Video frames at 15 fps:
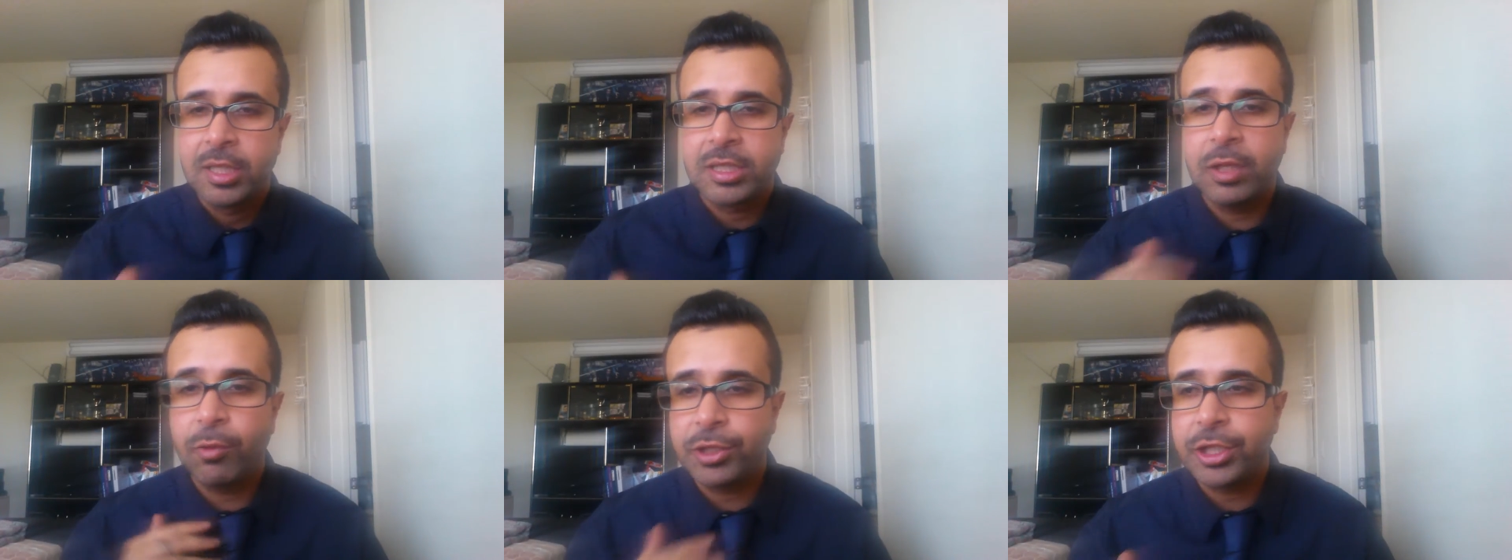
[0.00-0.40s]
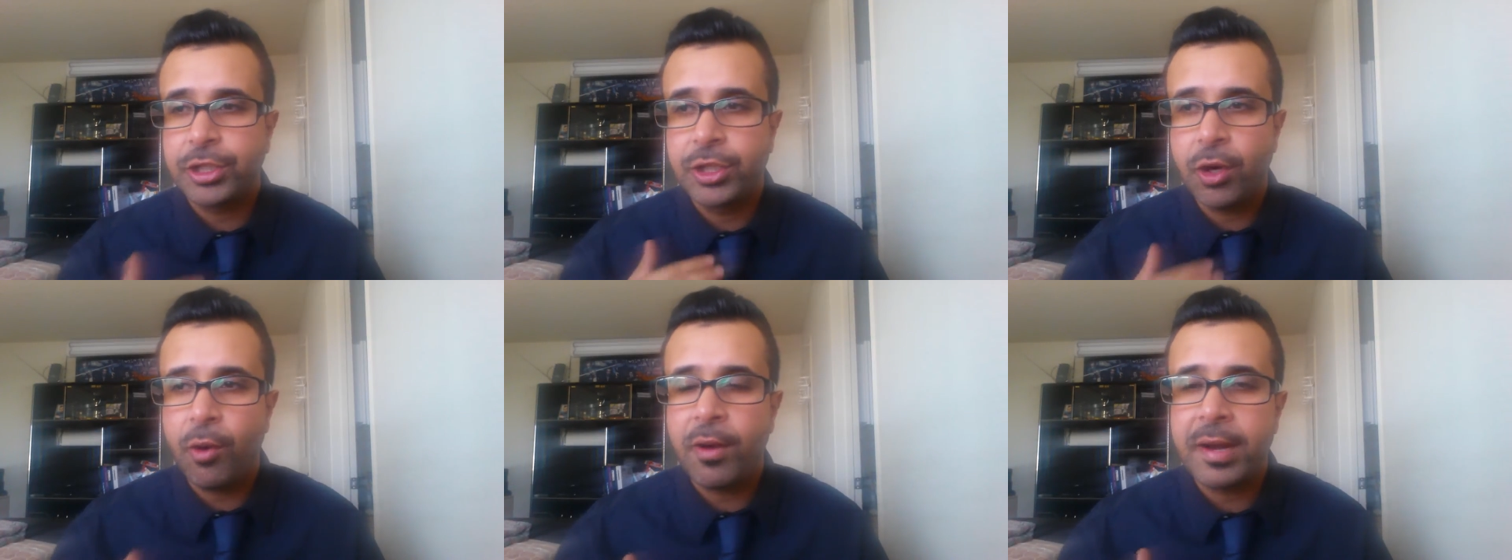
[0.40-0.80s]
See, what
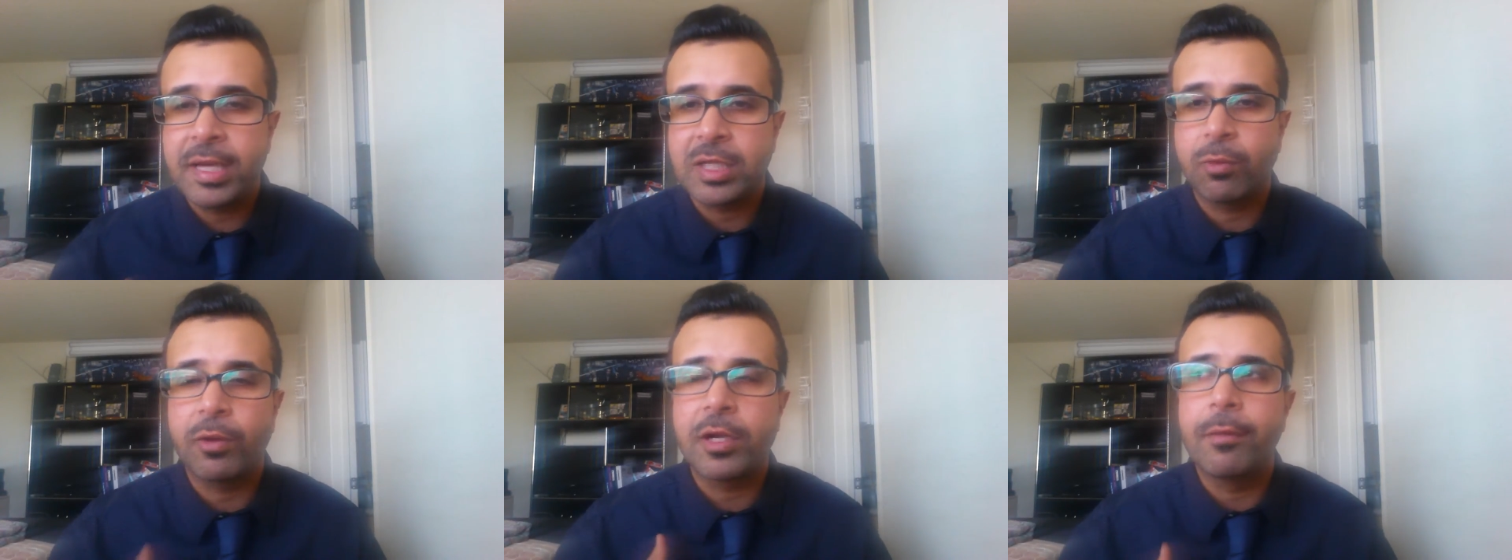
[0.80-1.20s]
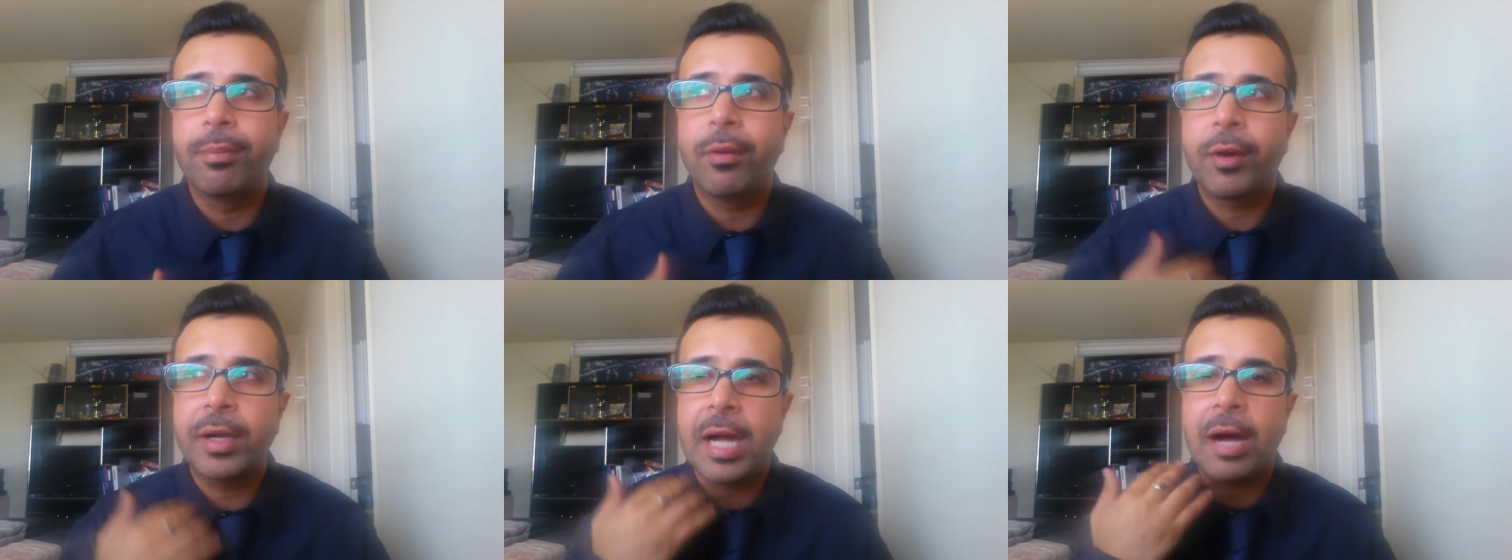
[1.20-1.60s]
you're doing is when you're
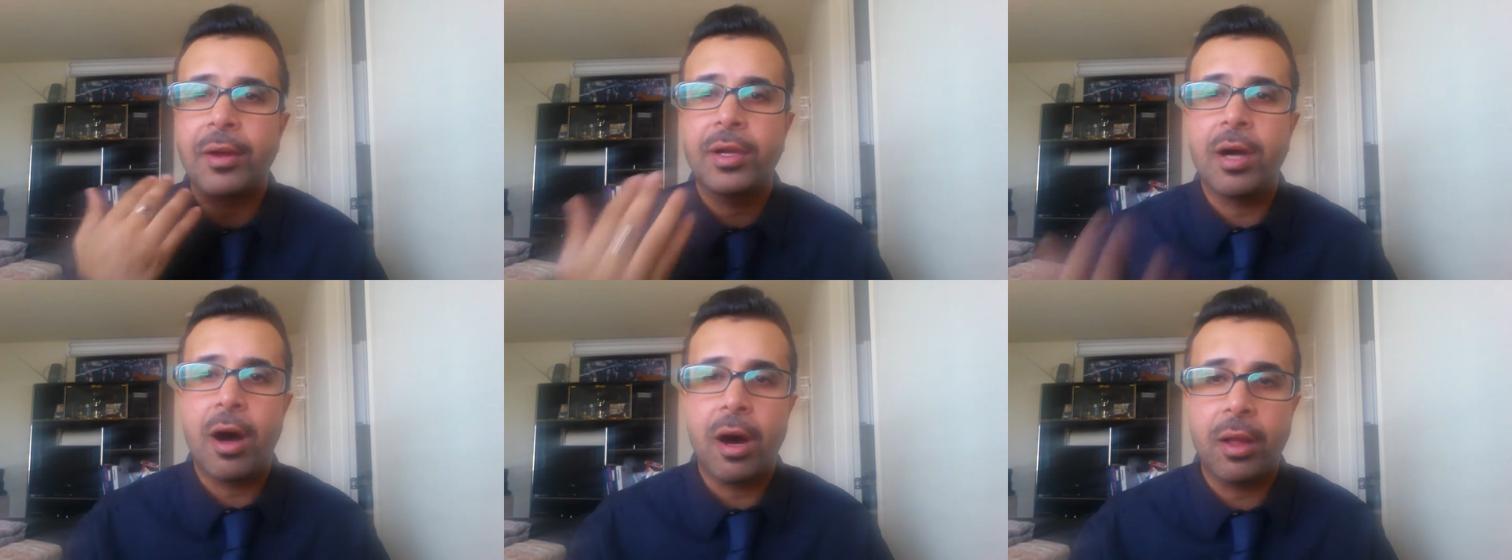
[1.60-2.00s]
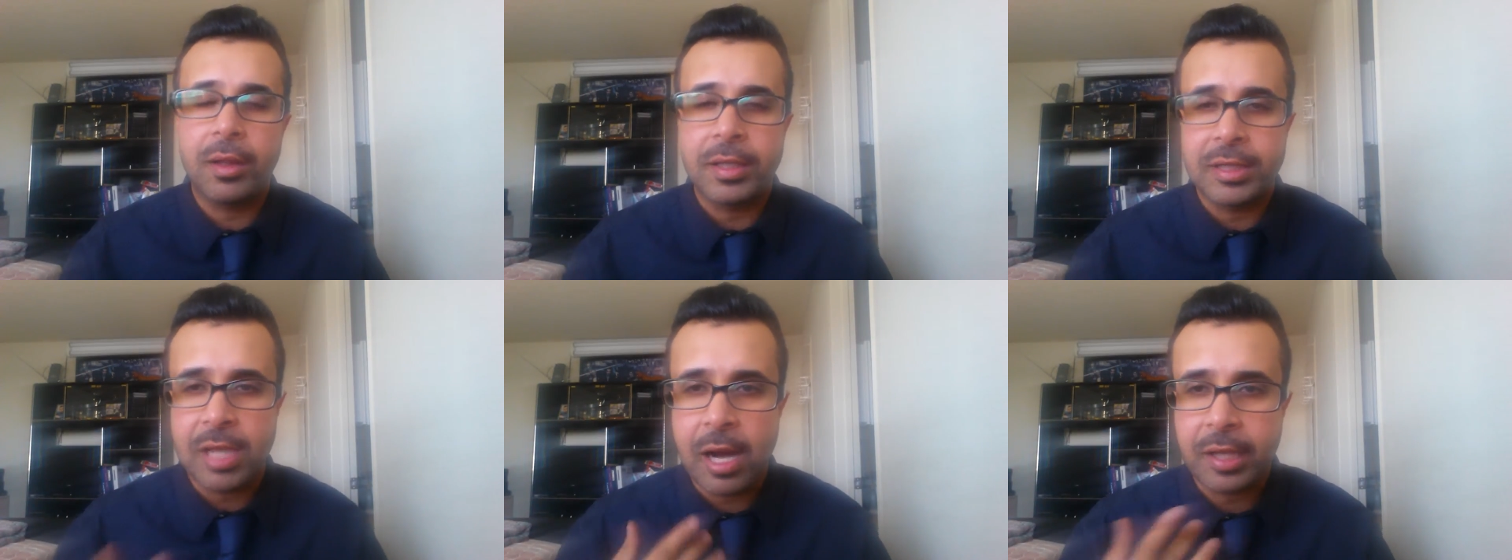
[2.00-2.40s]
blowing out
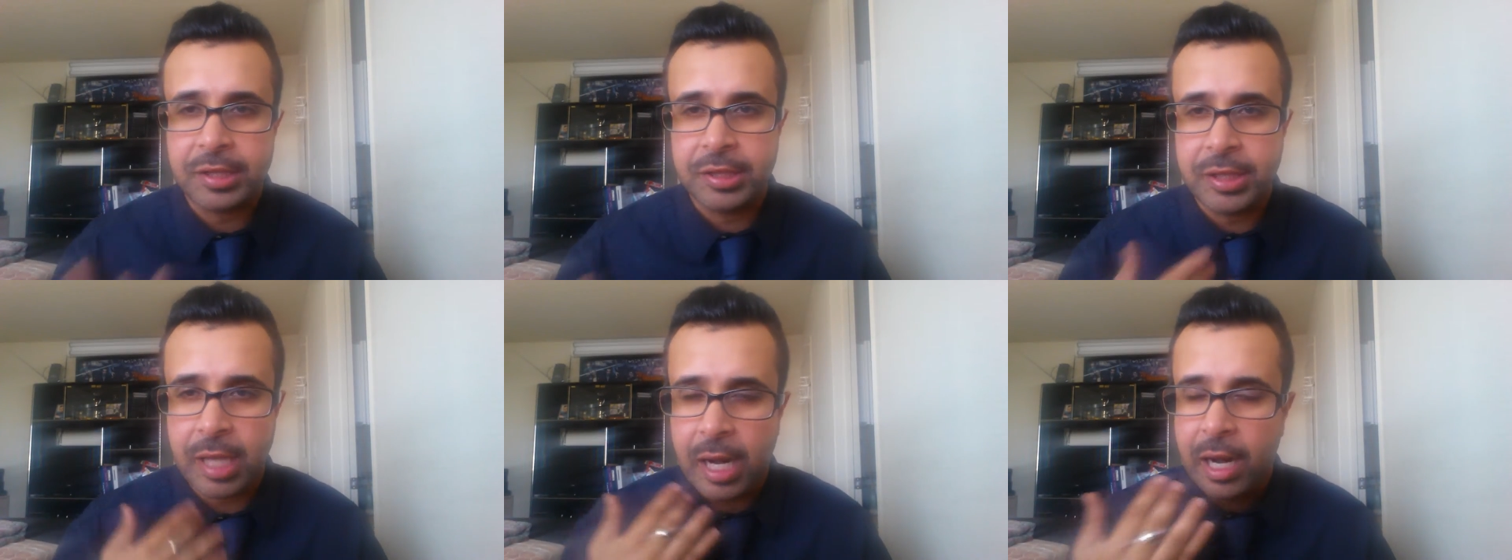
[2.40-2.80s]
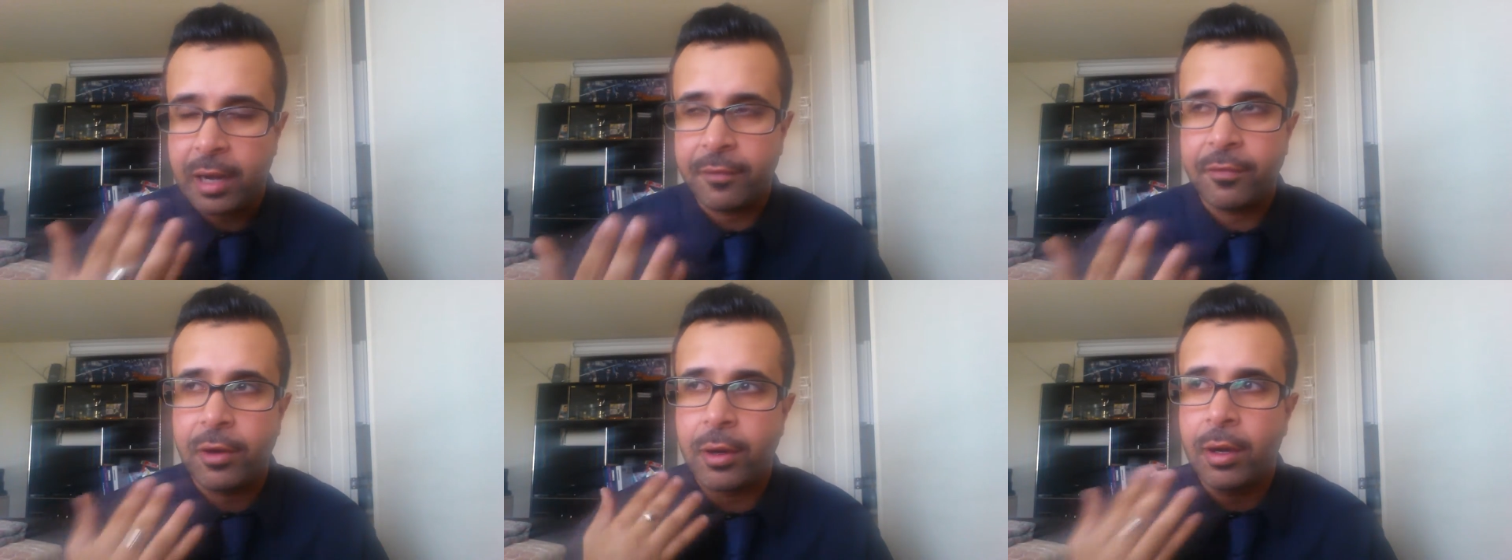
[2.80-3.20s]
all this oxygen
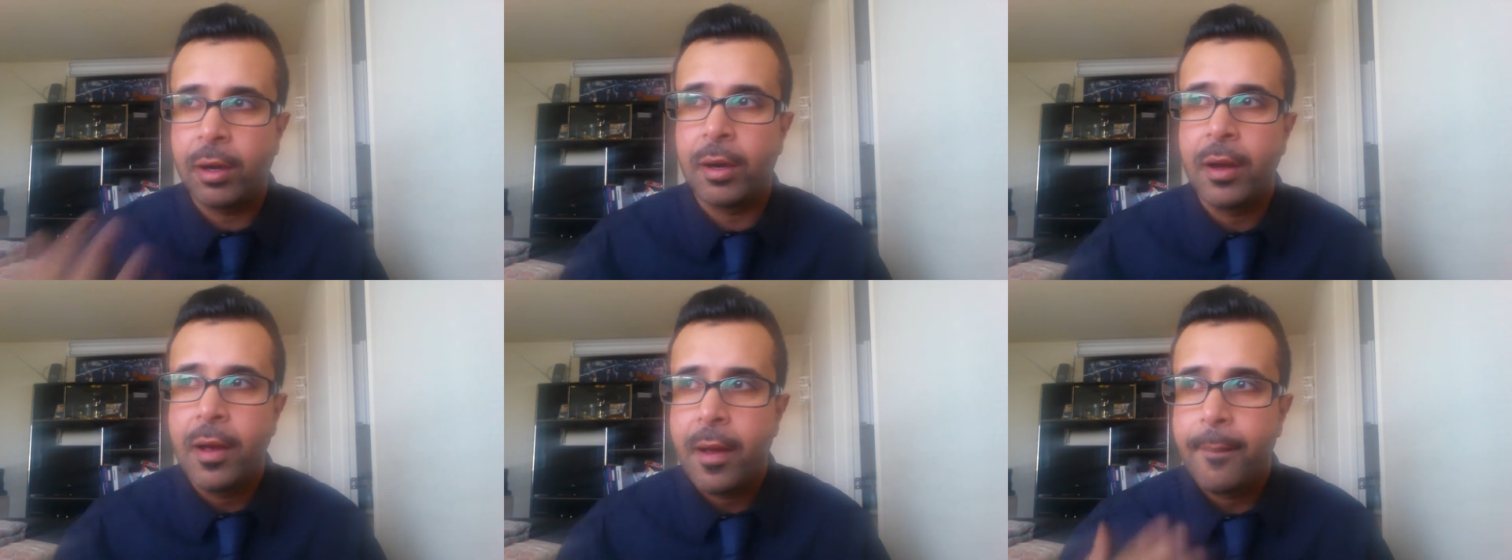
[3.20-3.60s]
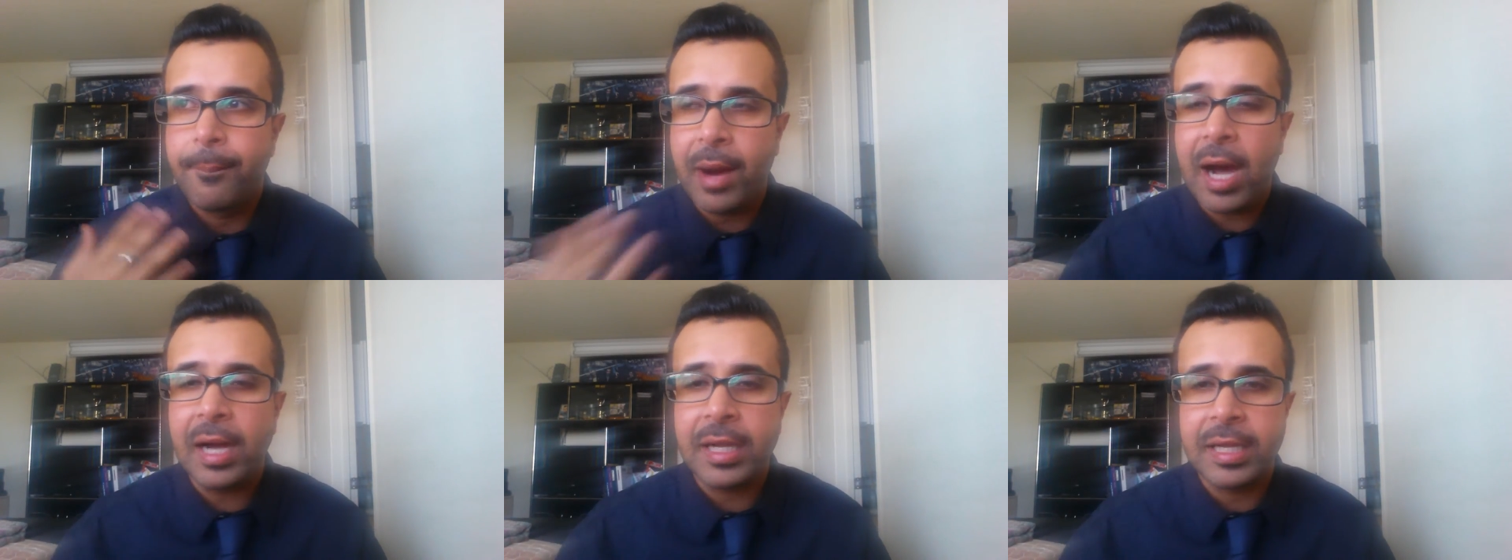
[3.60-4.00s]
out of your
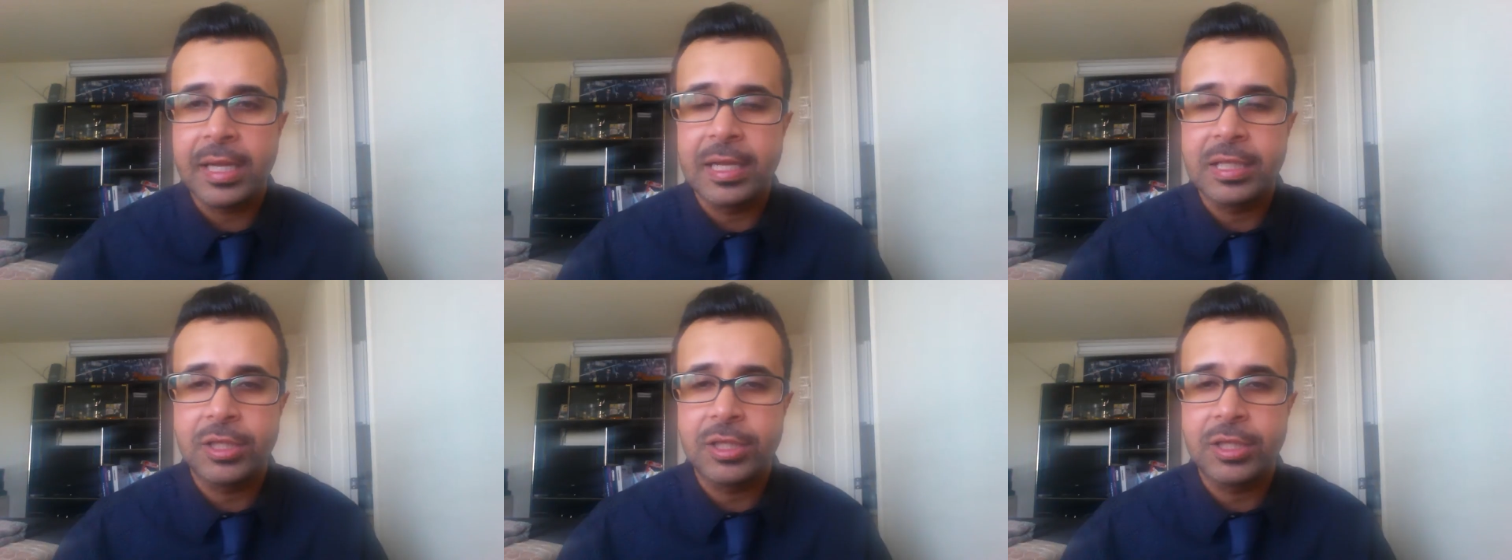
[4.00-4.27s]
body,